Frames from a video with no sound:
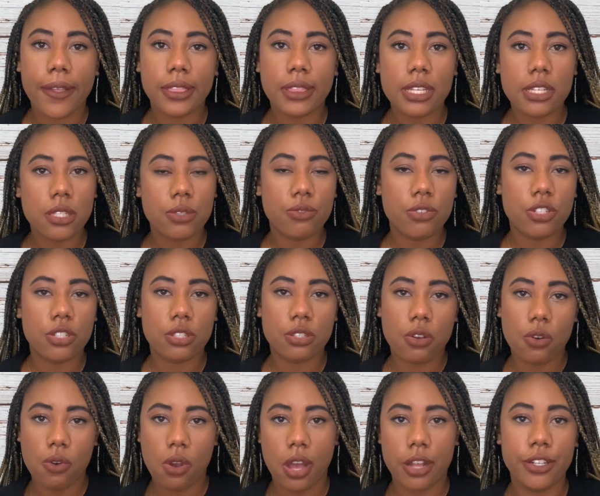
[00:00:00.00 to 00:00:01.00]
this would just
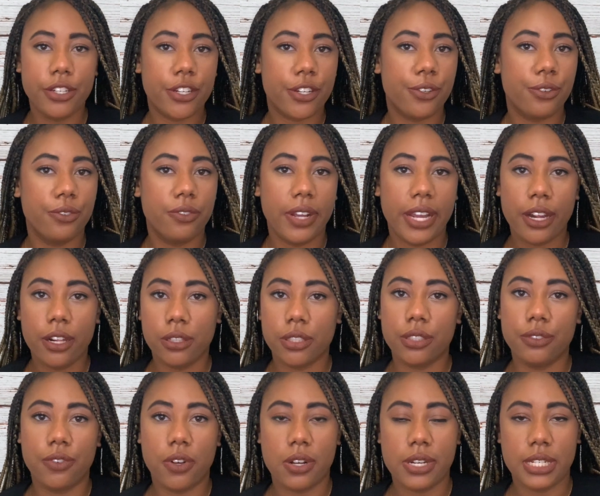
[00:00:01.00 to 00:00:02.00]
go under
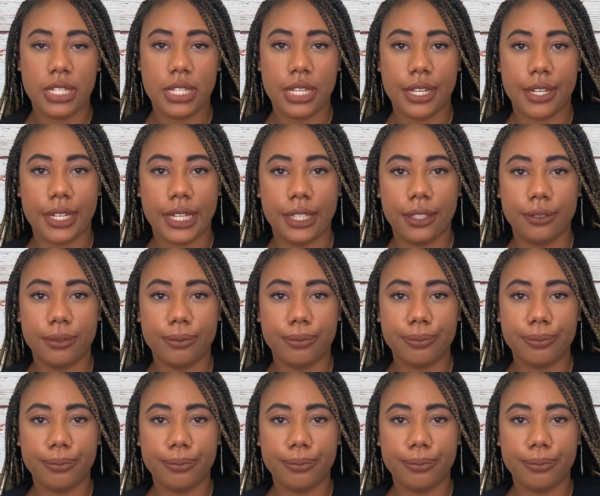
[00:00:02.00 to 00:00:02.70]
regular volunteering.